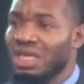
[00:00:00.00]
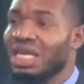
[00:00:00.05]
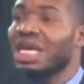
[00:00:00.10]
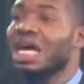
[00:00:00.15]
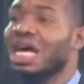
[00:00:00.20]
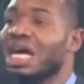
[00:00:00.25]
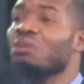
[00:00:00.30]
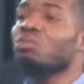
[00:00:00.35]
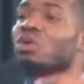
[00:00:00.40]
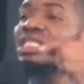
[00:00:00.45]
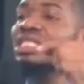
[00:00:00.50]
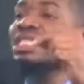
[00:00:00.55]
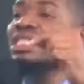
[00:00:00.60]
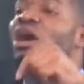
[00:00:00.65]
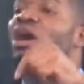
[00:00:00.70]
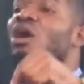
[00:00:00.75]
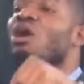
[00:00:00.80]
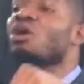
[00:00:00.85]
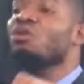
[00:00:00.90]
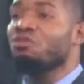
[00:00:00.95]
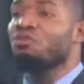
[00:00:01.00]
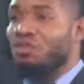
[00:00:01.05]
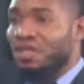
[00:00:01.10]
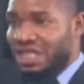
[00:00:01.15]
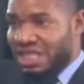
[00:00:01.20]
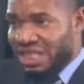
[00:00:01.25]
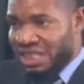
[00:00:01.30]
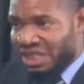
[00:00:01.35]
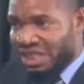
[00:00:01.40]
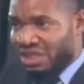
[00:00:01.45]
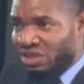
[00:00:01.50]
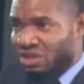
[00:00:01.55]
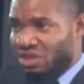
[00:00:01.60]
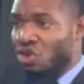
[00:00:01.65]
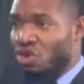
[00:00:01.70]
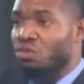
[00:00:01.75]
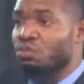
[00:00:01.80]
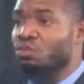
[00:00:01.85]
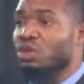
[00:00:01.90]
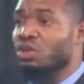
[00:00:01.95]
Rahab was in her office
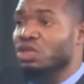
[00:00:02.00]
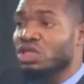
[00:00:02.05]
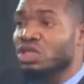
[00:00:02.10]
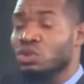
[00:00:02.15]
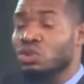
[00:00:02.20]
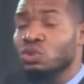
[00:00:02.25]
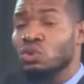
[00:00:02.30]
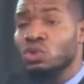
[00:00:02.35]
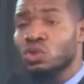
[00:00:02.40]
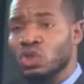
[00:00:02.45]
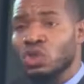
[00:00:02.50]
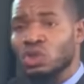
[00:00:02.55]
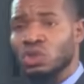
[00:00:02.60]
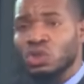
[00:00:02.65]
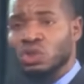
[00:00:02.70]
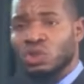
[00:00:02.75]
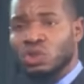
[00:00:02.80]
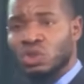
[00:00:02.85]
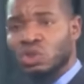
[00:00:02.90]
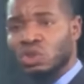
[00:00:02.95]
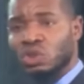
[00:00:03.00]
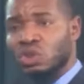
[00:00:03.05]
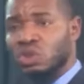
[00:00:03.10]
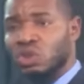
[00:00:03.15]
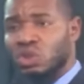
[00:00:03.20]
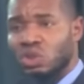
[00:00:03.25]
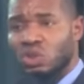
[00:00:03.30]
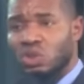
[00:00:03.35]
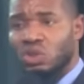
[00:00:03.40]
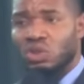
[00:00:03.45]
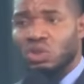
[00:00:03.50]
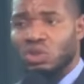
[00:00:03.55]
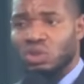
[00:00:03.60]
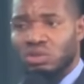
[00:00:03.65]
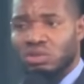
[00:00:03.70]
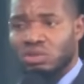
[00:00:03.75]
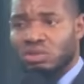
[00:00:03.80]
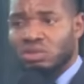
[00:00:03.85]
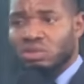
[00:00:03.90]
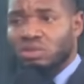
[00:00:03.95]
of prostitution
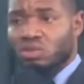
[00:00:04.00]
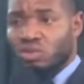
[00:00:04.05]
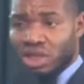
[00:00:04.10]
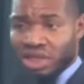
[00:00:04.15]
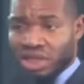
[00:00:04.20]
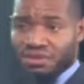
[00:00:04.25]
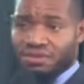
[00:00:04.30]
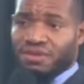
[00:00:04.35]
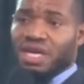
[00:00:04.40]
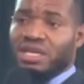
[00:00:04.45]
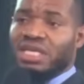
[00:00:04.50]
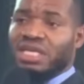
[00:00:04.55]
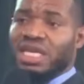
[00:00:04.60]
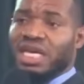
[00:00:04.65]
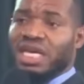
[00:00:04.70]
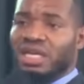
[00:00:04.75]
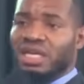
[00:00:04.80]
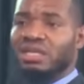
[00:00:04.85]
when he found